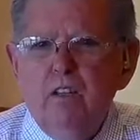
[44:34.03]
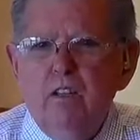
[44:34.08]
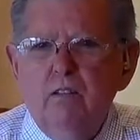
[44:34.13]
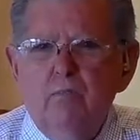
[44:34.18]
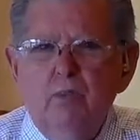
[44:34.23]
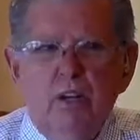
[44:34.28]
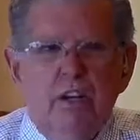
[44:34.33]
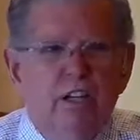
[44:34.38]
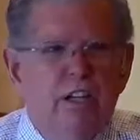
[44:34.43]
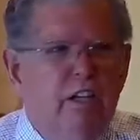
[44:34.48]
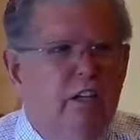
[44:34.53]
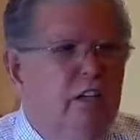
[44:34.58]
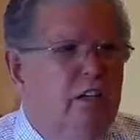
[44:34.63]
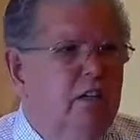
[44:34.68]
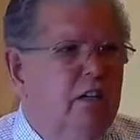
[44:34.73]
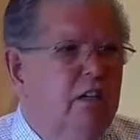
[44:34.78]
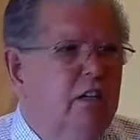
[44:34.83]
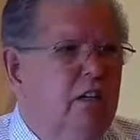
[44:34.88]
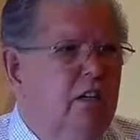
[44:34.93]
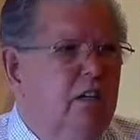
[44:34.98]
But he
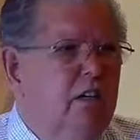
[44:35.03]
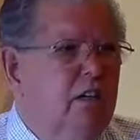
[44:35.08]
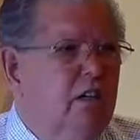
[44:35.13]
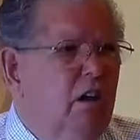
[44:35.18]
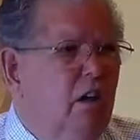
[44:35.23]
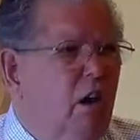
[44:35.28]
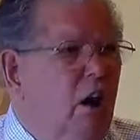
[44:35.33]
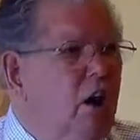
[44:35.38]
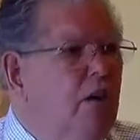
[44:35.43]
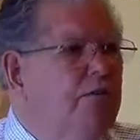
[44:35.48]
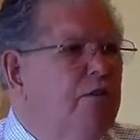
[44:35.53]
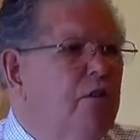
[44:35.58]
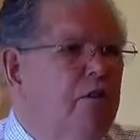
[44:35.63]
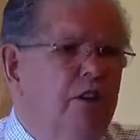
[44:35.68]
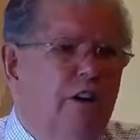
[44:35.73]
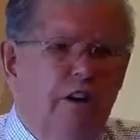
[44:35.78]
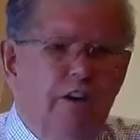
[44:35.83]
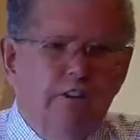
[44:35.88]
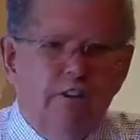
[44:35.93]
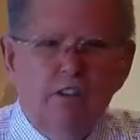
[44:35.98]
offered
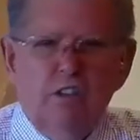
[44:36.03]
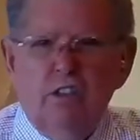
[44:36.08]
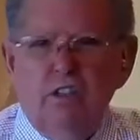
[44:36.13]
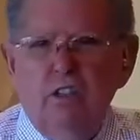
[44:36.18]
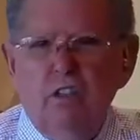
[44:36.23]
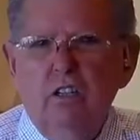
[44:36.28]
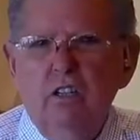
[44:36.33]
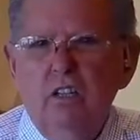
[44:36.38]
us